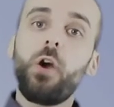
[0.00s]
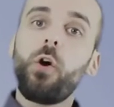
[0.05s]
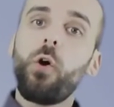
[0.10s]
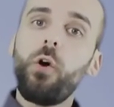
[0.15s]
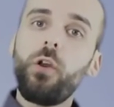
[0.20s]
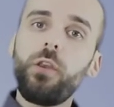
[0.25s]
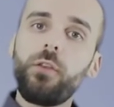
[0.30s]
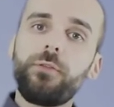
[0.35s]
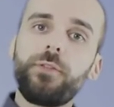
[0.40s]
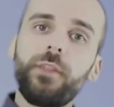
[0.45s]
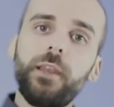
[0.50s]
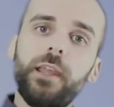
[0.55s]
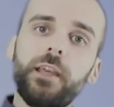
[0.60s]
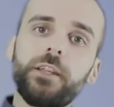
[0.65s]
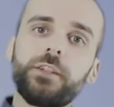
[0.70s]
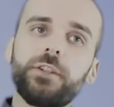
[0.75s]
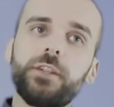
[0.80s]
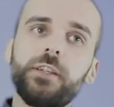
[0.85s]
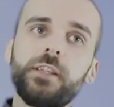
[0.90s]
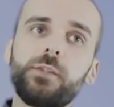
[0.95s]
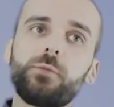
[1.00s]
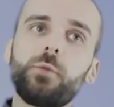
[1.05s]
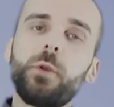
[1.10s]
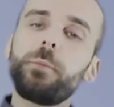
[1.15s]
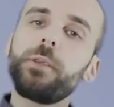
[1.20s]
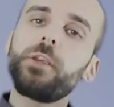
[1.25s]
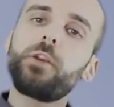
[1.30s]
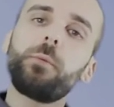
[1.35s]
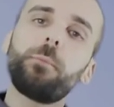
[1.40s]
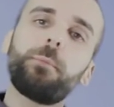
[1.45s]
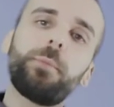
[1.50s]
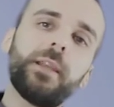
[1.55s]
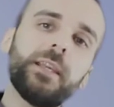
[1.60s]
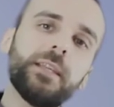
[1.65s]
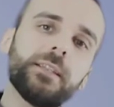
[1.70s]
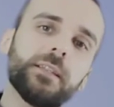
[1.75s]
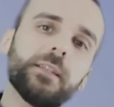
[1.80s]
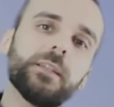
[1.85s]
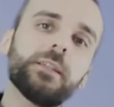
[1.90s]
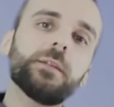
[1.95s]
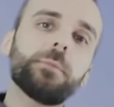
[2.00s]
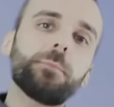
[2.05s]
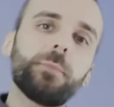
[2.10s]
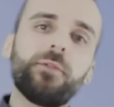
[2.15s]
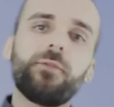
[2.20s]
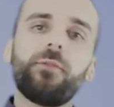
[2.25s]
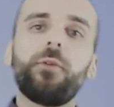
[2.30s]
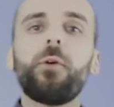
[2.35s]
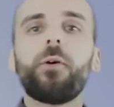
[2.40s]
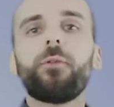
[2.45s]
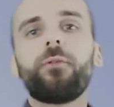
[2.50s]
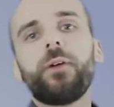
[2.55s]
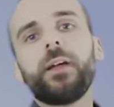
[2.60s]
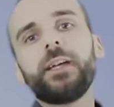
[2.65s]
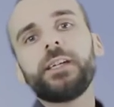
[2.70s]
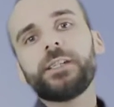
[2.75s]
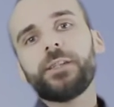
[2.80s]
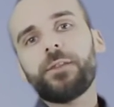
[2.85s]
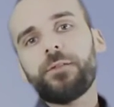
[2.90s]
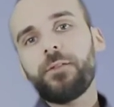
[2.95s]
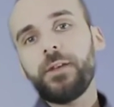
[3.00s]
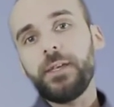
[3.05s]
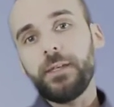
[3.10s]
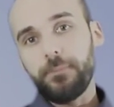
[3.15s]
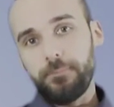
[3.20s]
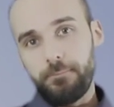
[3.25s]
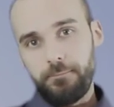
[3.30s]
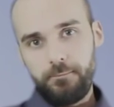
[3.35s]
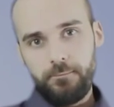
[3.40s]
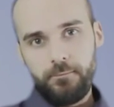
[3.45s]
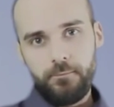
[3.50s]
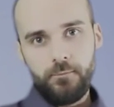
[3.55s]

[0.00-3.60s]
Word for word: All of the lectures will be completed before phase three.